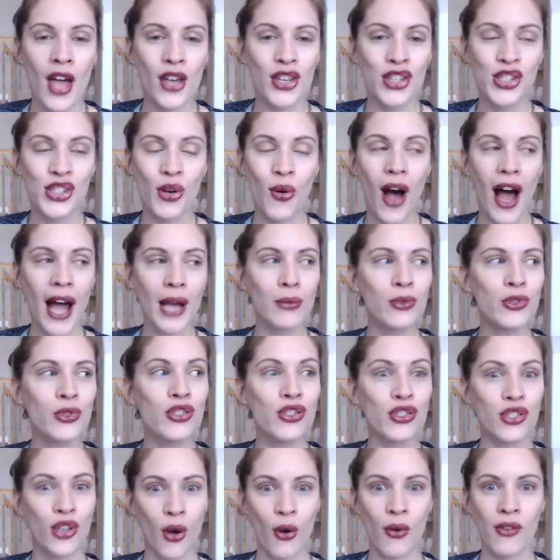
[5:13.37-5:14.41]
So I will
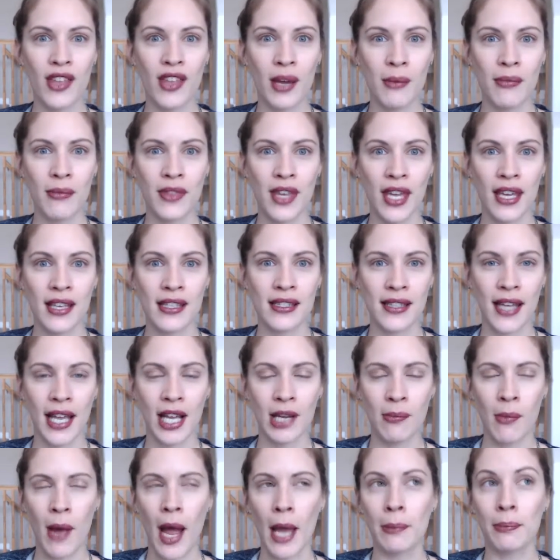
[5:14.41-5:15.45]
show them things
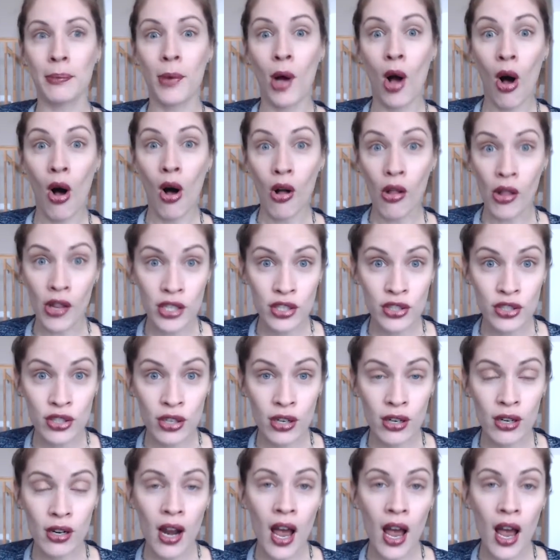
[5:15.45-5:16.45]
like my polisher.